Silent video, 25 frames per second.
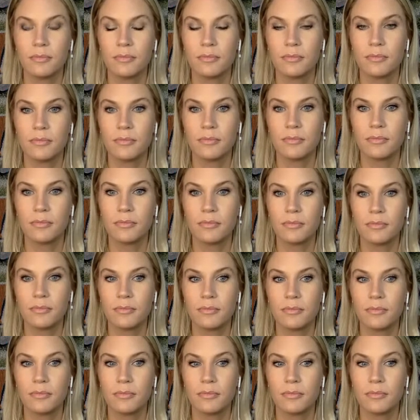
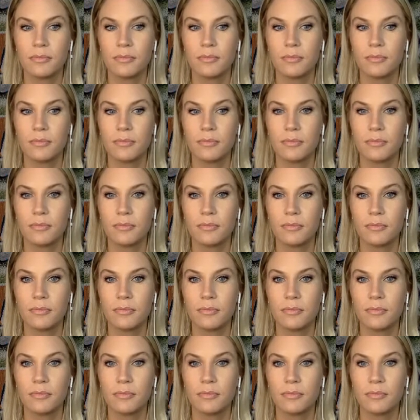
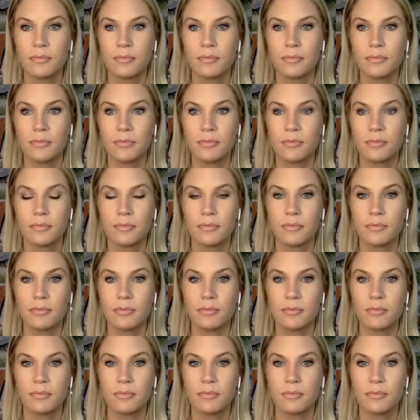
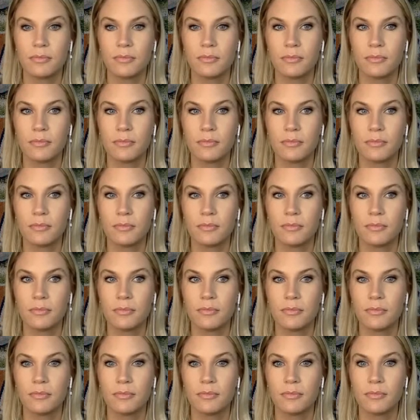
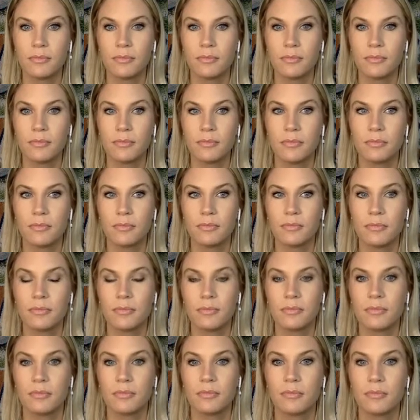
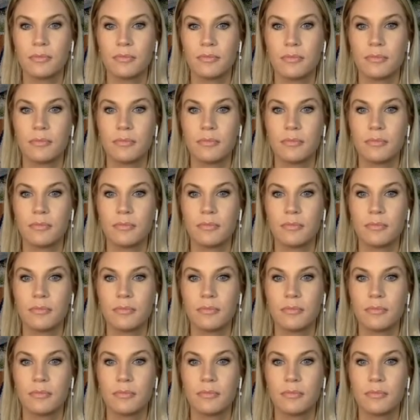This person isn't speaking.